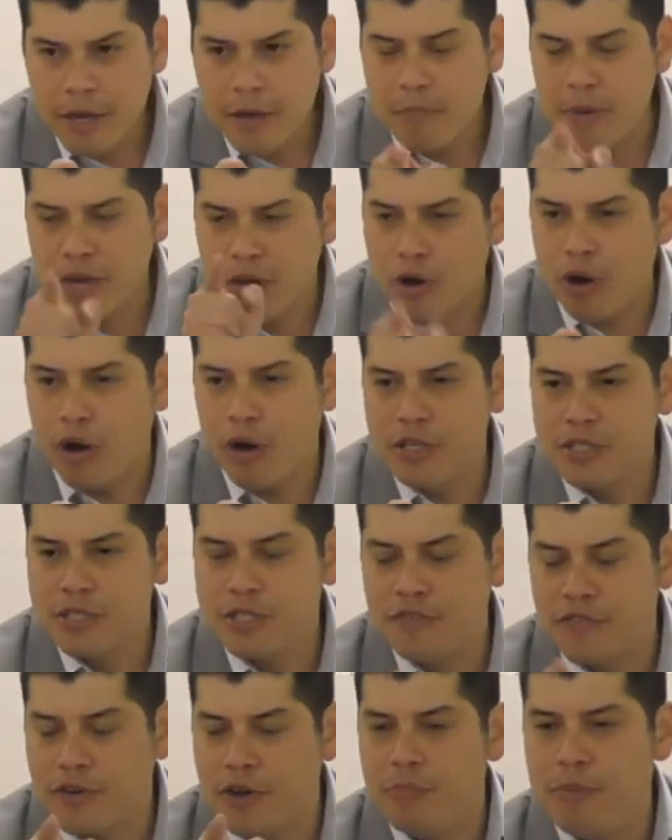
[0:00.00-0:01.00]
because
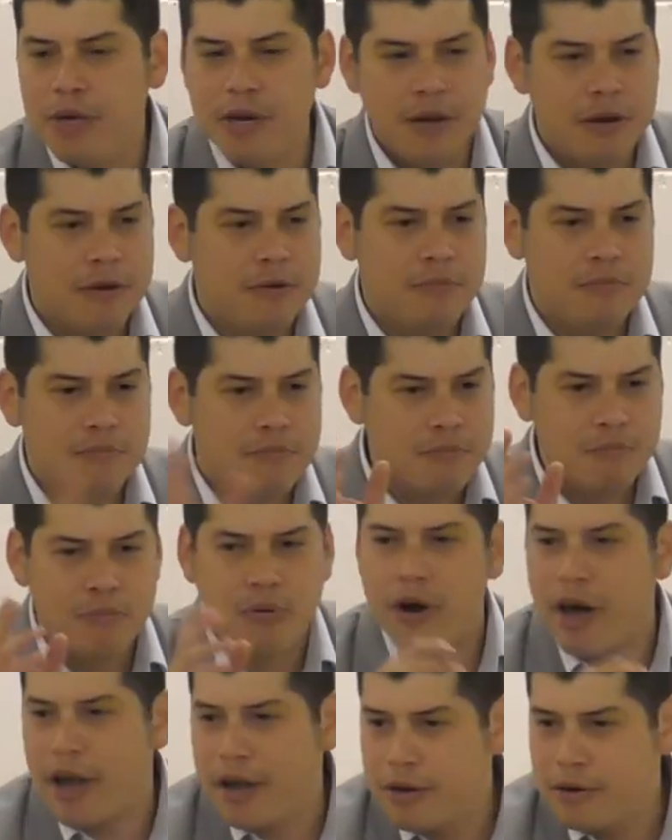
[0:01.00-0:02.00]
you've committed
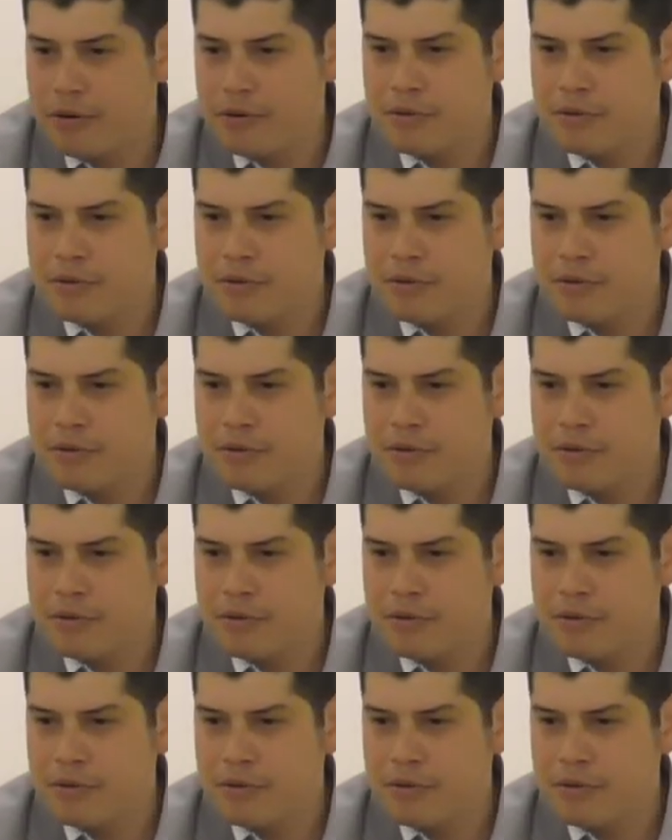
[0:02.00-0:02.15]
pride,